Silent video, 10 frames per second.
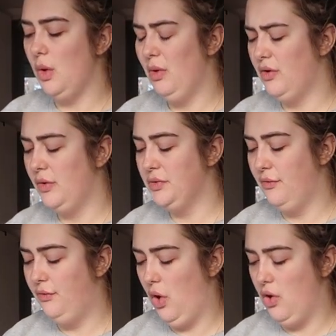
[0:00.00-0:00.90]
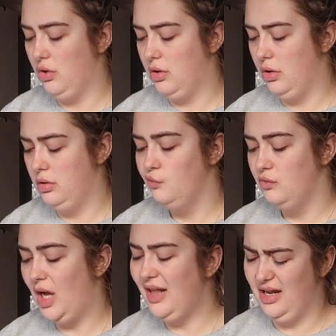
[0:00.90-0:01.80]
whether I want to vlog.
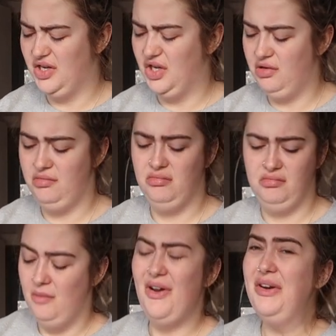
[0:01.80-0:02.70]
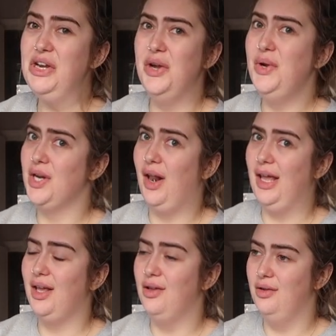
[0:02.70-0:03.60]
I think I do. Very new to,
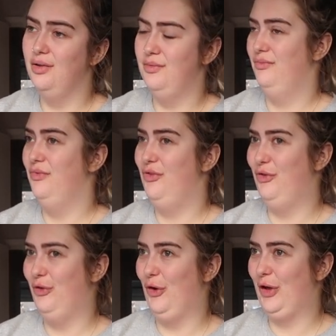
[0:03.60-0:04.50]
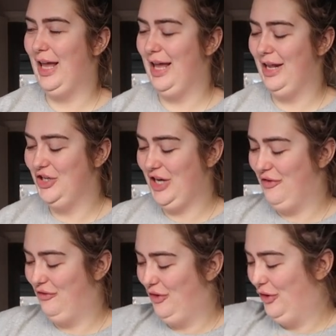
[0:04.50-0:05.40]
like, vlogging in
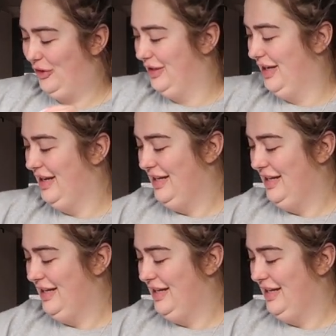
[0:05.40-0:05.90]
general.